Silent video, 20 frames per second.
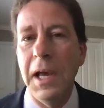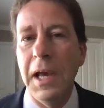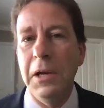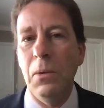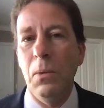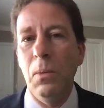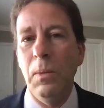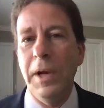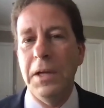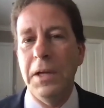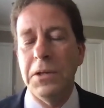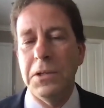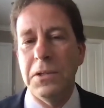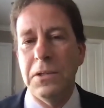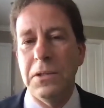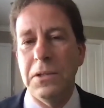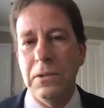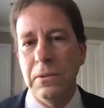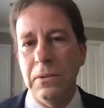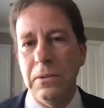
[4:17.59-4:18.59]
And it went
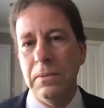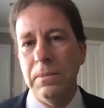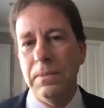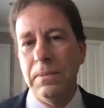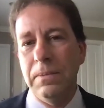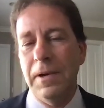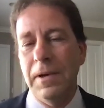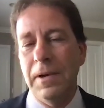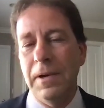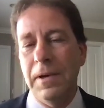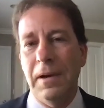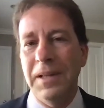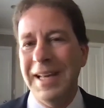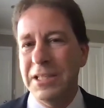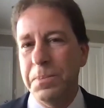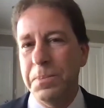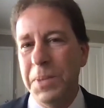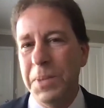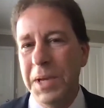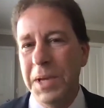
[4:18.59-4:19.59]
to a
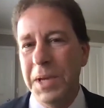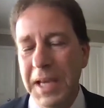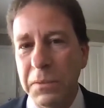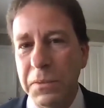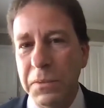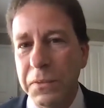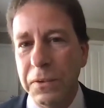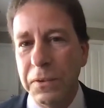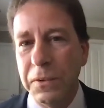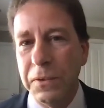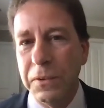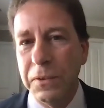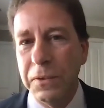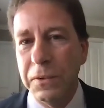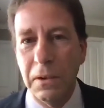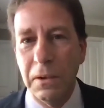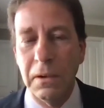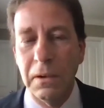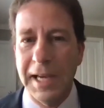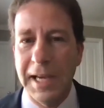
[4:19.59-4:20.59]
less
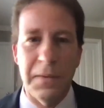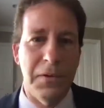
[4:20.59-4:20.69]
painful,